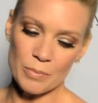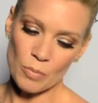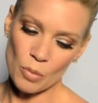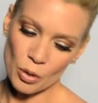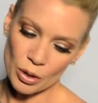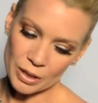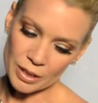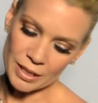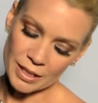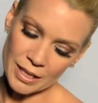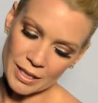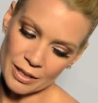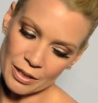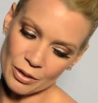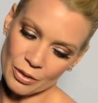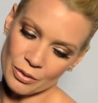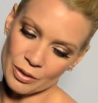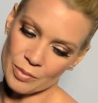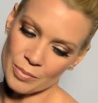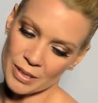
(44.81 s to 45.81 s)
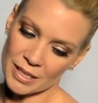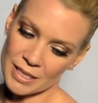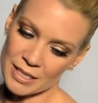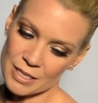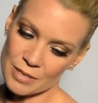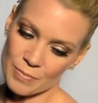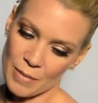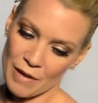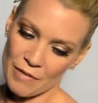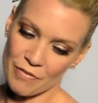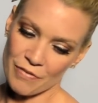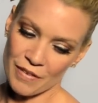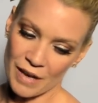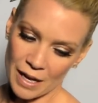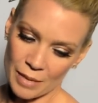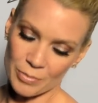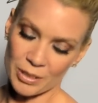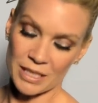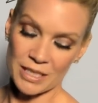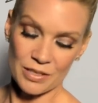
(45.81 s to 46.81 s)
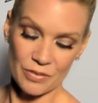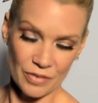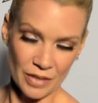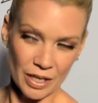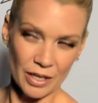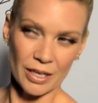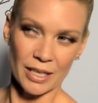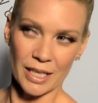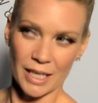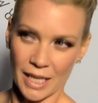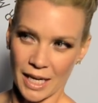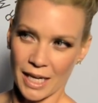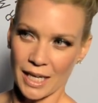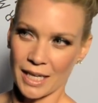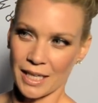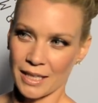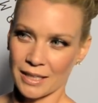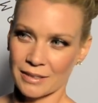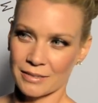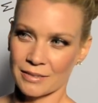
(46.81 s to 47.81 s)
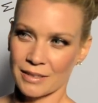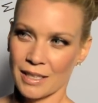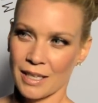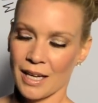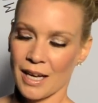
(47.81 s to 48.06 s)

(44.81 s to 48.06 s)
more Canadian only because my family is very Canadian